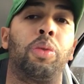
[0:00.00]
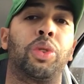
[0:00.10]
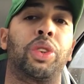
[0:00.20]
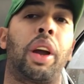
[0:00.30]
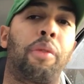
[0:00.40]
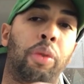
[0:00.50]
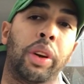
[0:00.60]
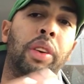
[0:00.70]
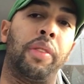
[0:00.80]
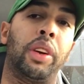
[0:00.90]
several
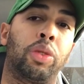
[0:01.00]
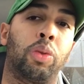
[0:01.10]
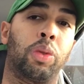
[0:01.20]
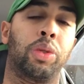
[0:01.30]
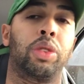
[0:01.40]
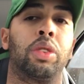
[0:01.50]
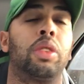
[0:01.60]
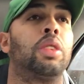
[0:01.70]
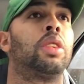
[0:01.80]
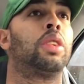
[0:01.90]
individuals
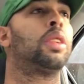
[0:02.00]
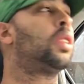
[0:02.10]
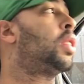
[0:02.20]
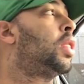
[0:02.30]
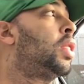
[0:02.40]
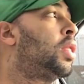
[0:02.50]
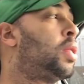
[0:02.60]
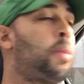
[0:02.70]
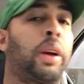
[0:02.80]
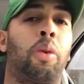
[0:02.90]

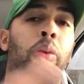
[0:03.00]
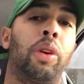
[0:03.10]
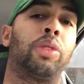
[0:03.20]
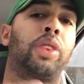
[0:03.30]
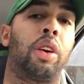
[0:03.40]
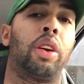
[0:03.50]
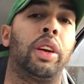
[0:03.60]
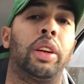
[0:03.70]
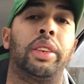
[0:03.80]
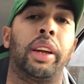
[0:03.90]
to make a wheel turn
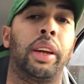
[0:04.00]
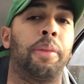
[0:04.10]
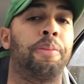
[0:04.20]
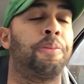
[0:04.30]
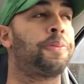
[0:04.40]
in a team.